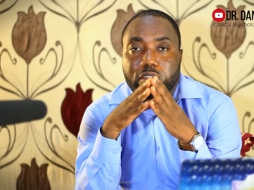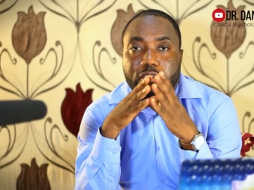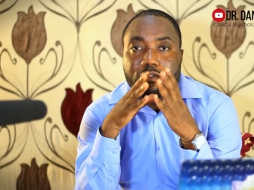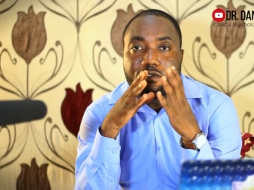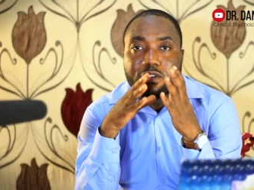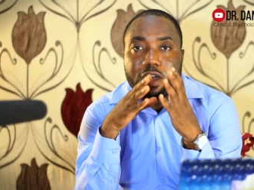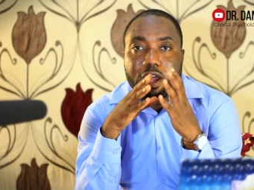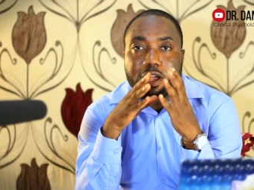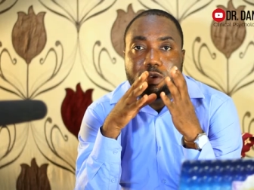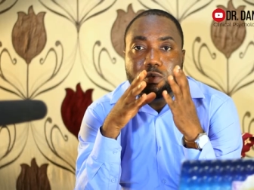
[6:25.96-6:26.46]
in
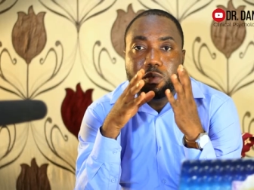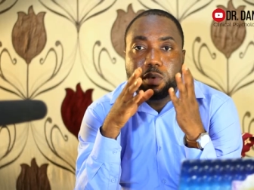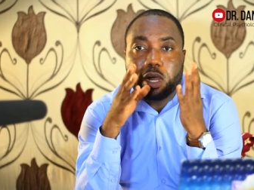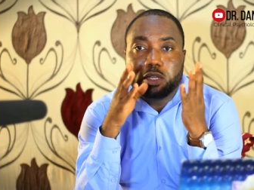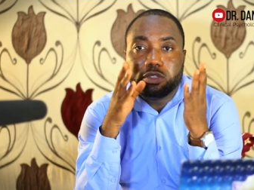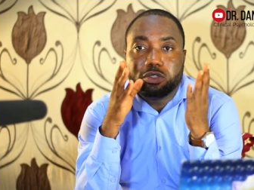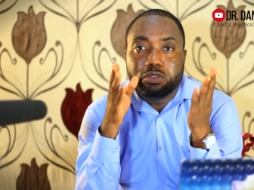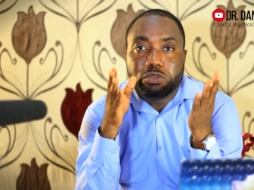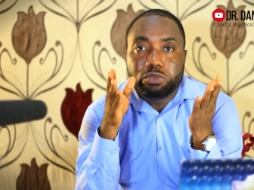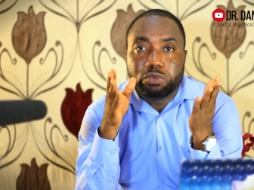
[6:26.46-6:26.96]
finding
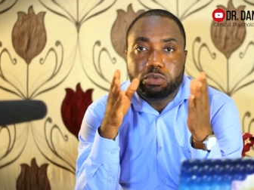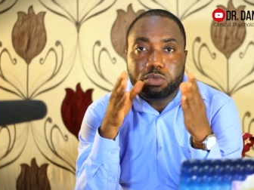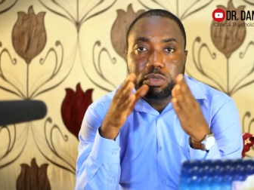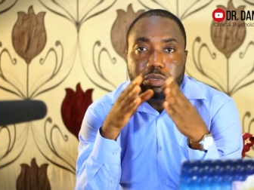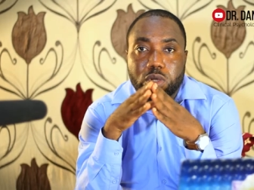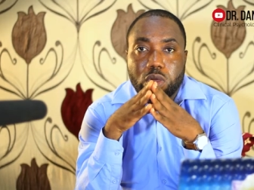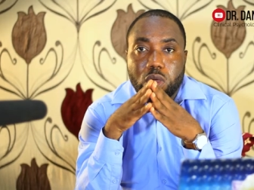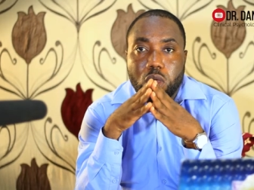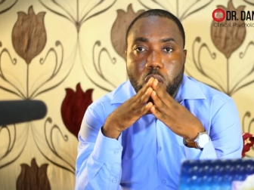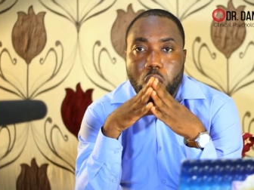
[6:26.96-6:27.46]
one soon
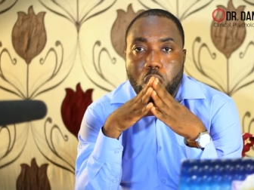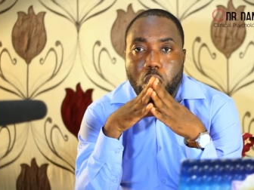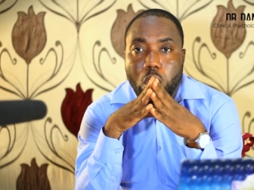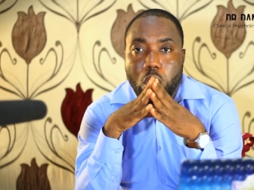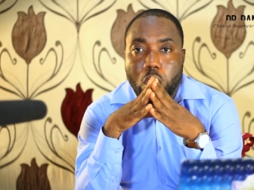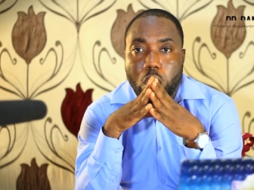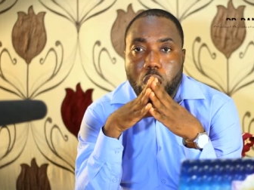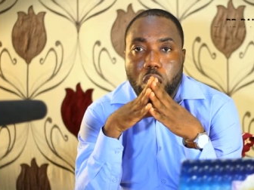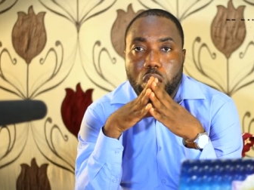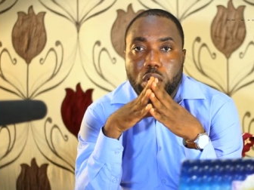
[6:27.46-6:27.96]

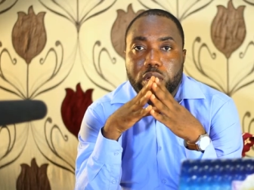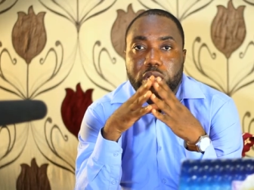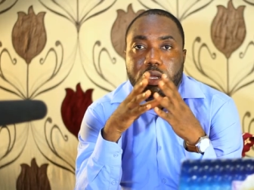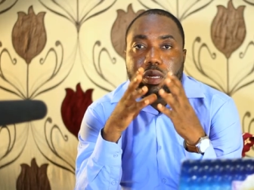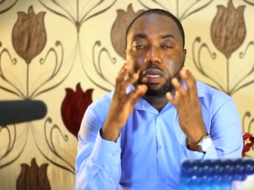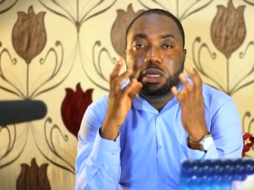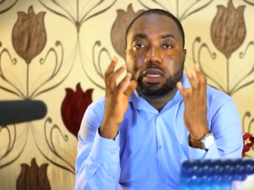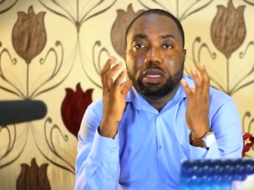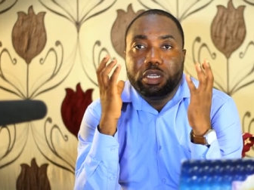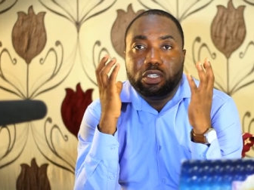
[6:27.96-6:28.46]
or
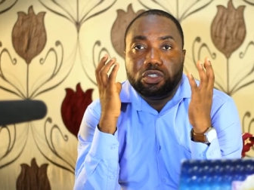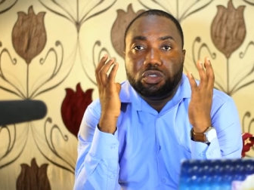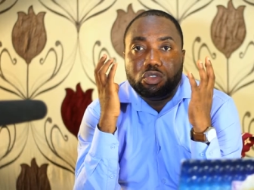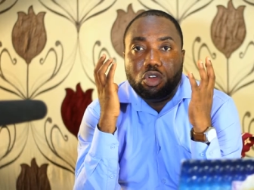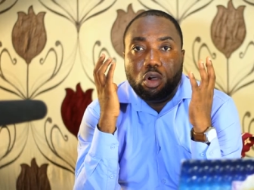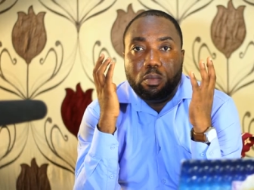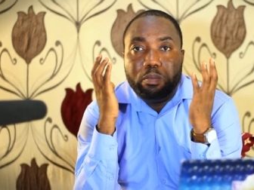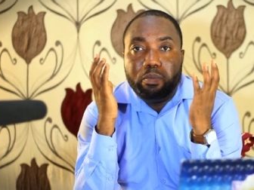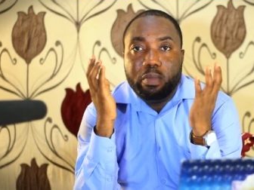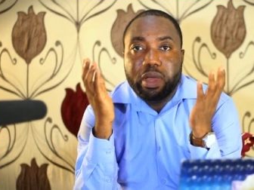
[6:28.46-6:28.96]
is
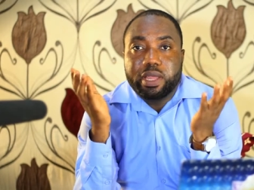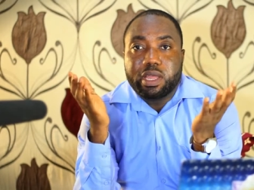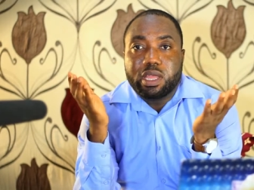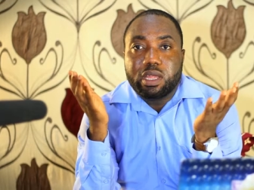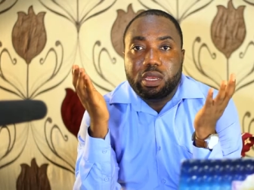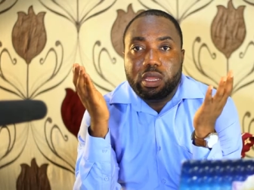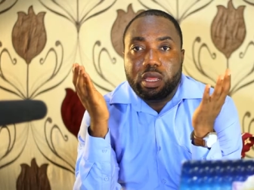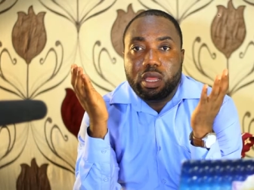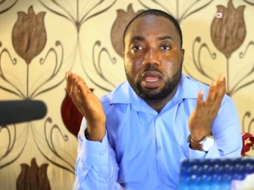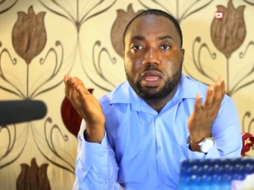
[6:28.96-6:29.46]
not
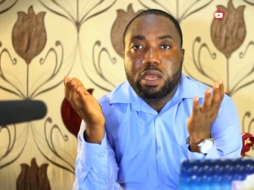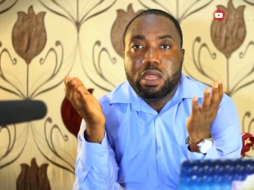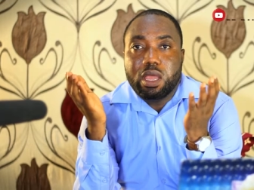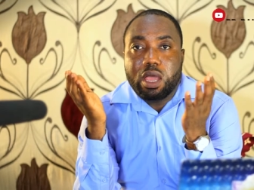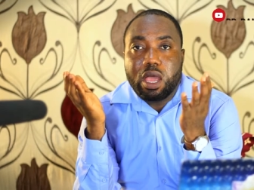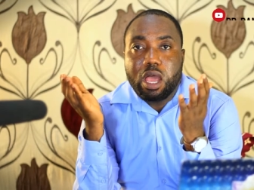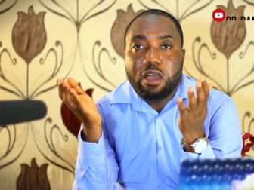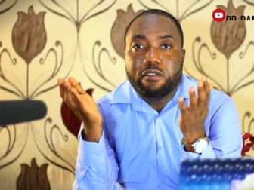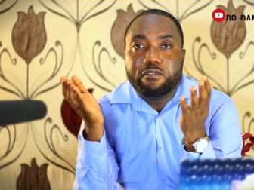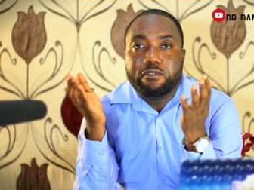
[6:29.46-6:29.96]
making any
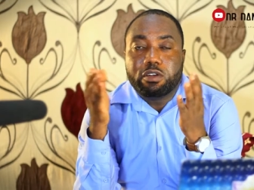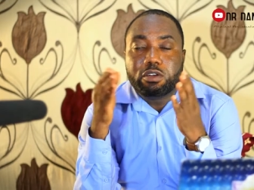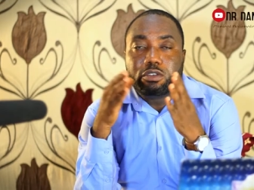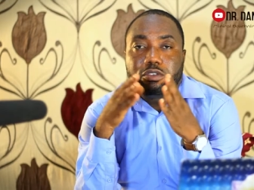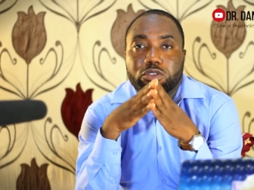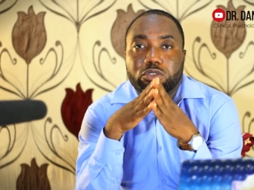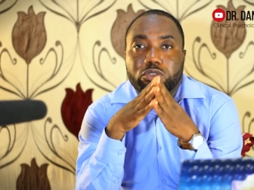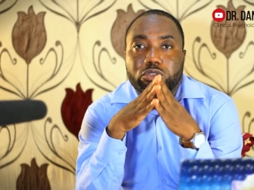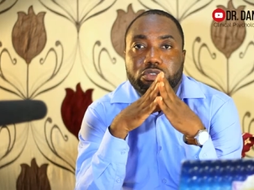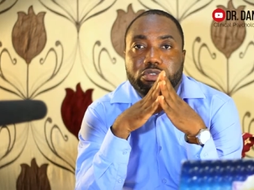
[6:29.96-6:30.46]
effort
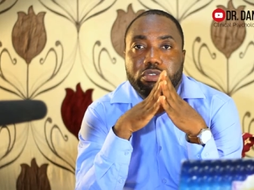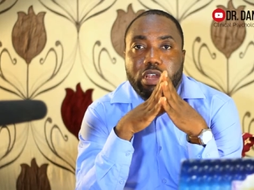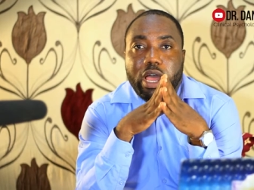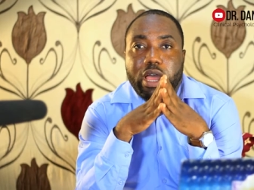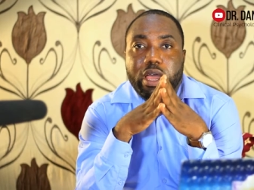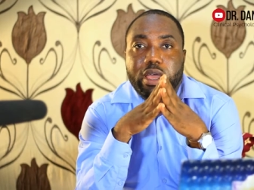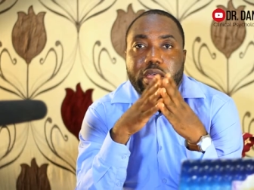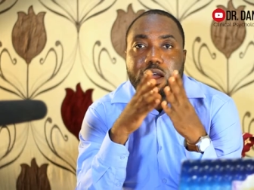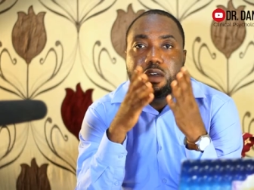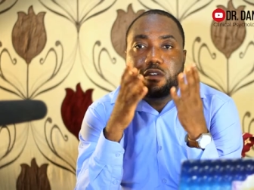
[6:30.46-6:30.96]
to
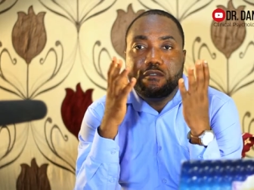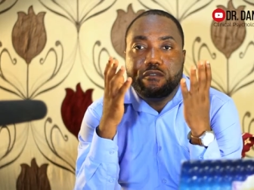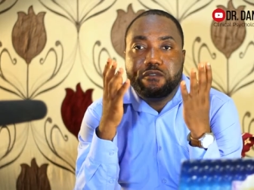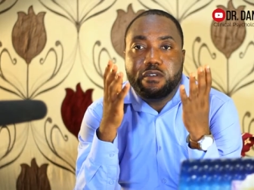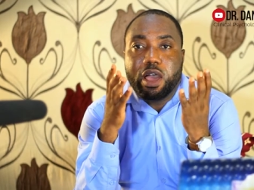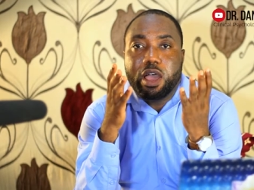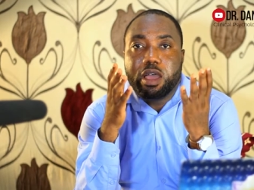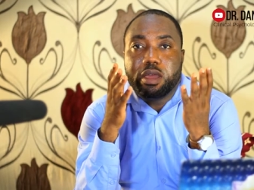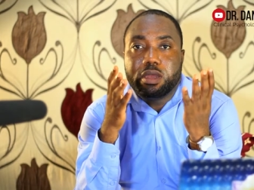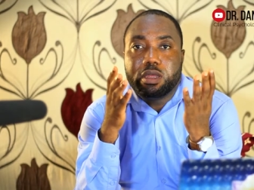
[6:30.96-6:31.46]
try and
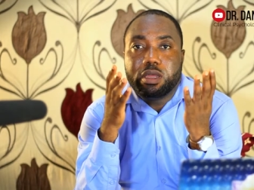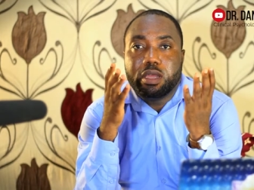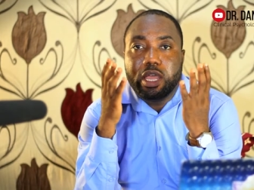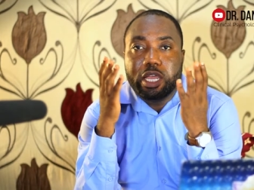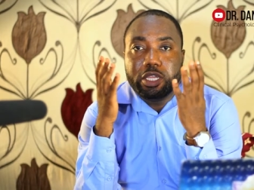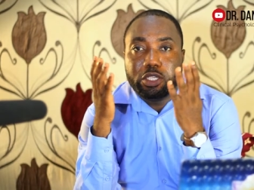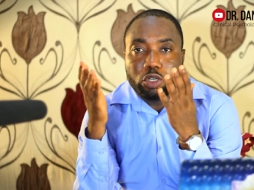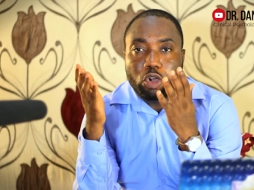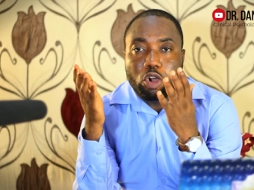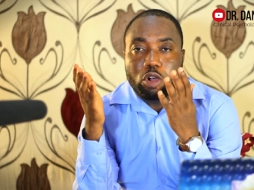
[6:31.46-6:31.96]
find
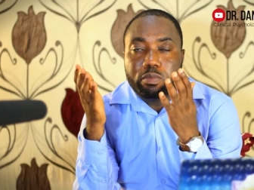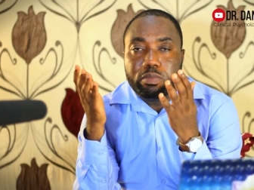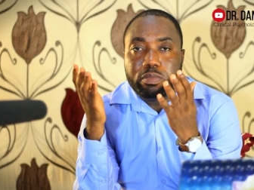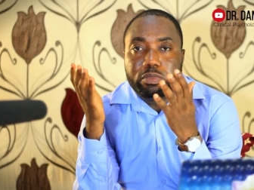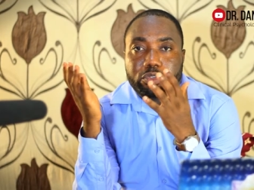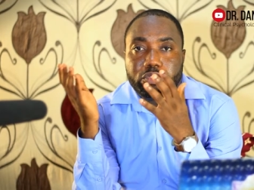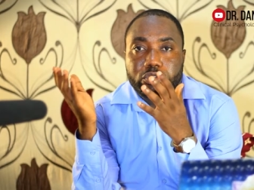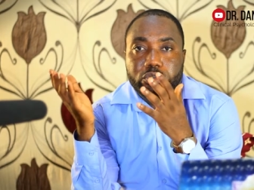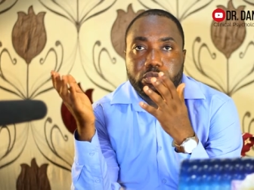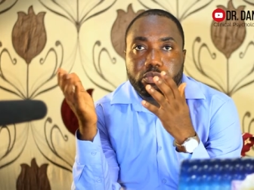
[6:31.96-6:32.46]
a job
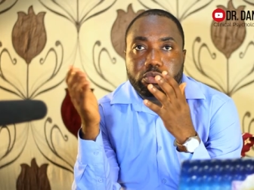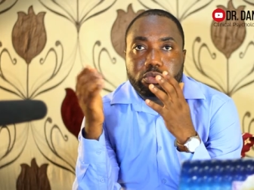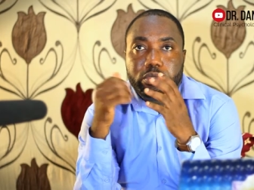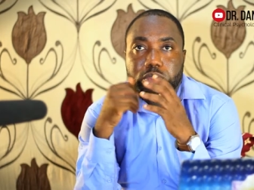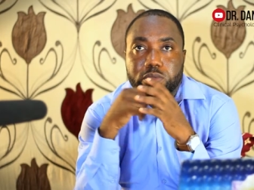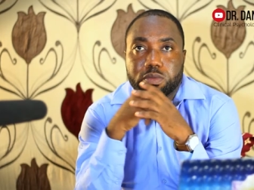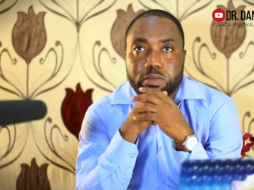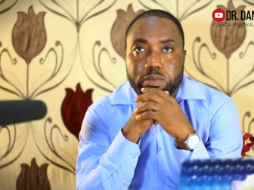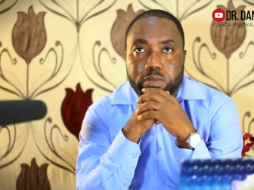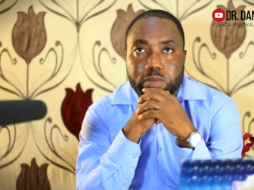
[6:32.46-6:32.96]
soon.
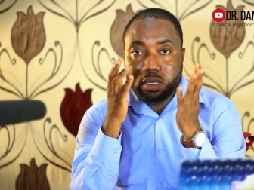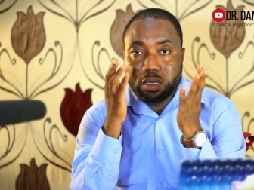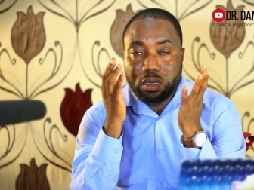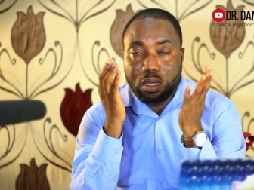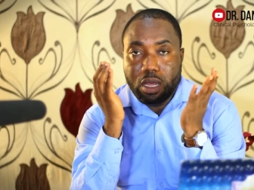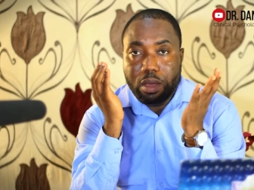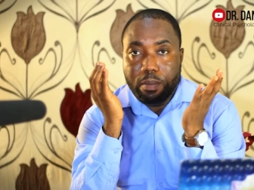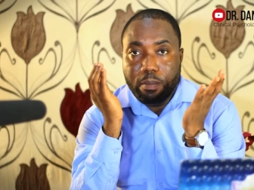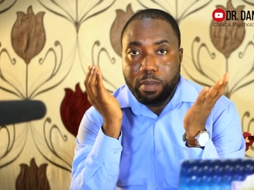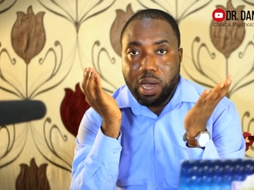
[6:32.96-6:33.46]

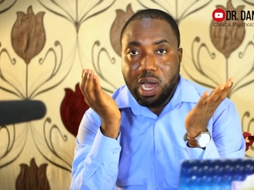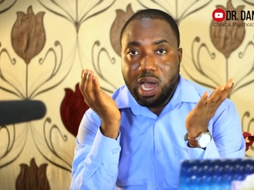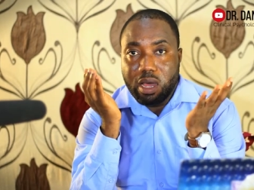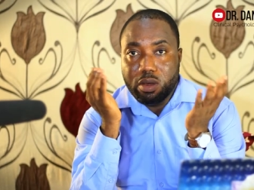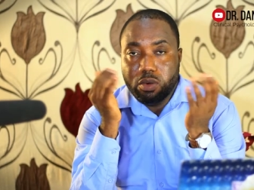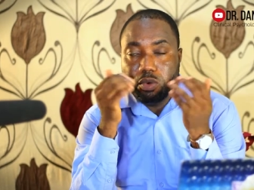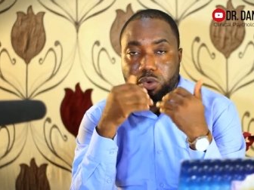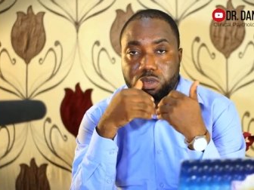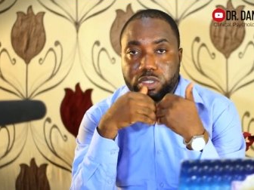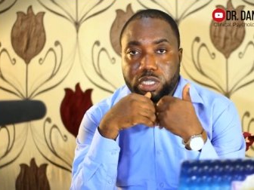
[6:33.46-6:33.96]
A
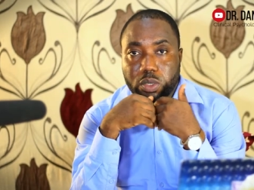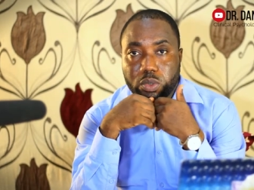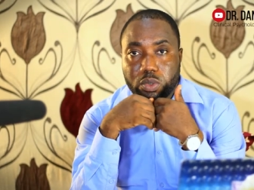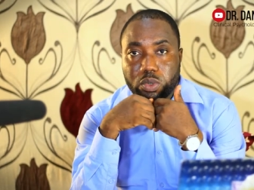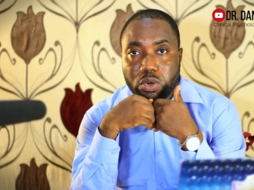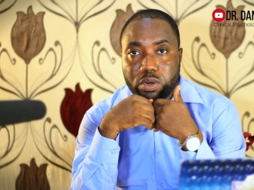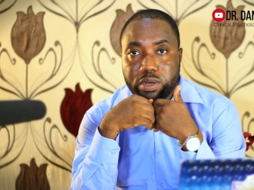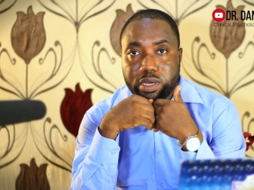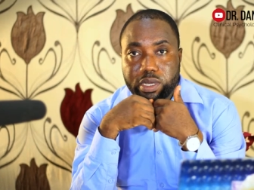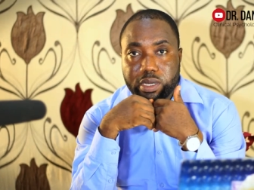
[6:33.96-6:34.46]
man who is a
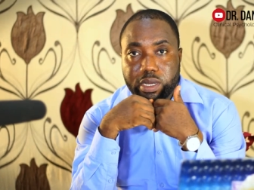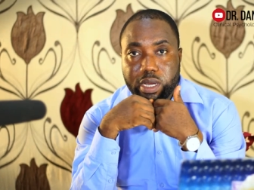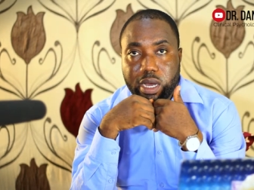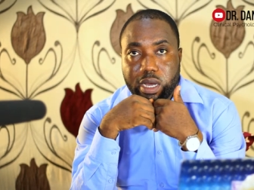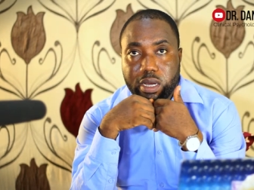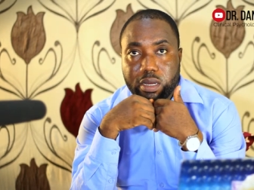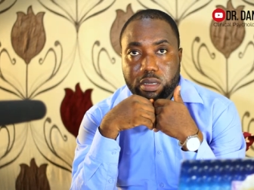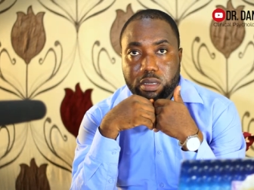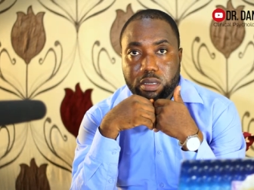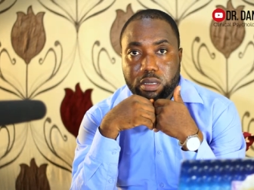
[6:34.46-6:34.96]
gold digger